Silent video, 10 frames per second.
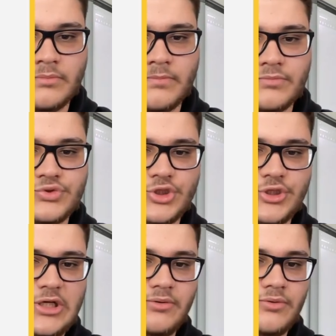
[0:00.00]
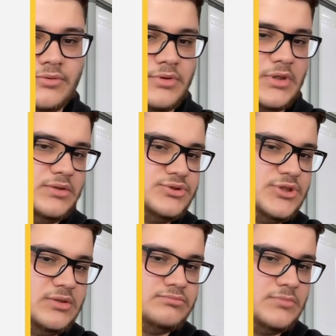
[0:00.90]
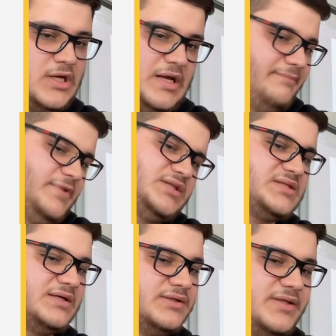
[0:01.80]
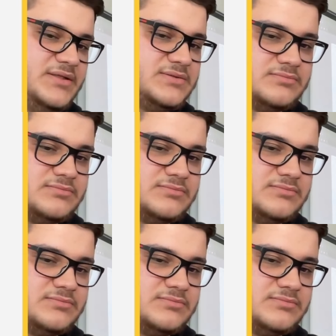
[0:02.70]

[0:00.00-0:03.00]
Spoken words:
So now you'll. I'm not started yet.